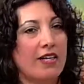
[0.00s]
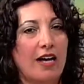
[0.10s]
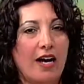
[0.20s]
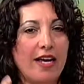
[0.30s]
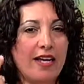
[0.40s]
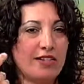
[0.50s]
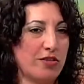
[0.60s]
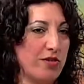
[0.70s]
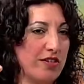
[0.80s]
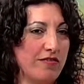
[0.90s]
I get
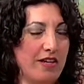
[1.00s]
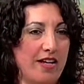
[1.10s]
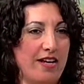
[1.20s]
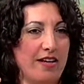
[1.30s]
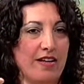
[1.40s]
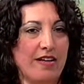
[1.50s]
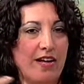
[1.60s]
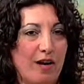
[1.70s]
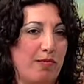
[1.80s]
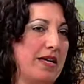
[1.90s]
sort of like
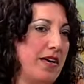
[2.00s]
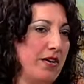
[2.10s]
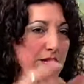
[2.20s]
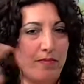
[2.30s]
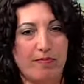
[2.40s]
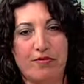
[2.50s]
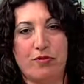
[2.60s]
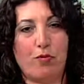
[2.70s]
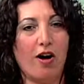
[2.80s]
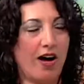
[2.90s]
a bigger
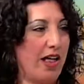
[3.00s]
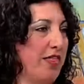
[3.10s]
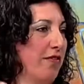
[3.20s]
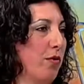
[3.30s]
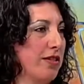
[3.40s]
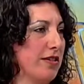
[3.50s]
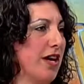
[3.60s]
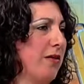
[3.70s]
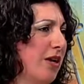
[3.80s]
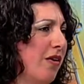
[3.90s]
swath of what's
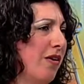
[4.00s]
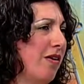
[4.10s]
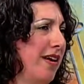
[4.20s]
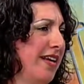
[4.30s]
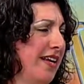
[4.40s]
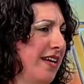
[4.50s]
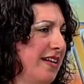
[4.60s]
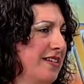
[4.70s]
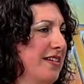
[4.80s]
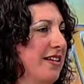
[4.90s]
going on, and
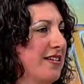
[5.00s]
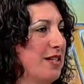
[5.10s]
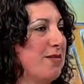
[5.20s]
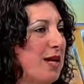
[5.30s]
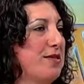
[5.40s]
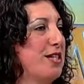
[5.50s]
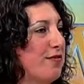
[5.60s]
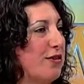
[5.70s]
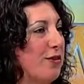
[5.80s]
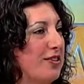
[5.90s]
it's it's sometimes
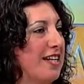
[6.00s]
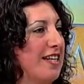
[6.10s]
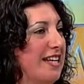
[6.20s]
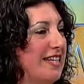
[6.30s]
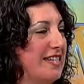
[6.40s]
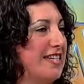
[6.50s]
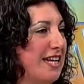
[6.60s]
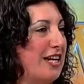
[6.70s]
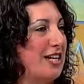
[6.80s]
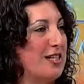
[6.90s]
difficult to condense it
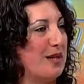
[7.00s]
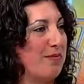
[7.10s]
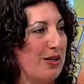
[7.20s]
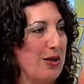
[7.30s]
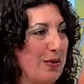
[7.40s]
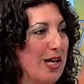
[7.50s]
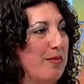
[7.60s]
down into something quick.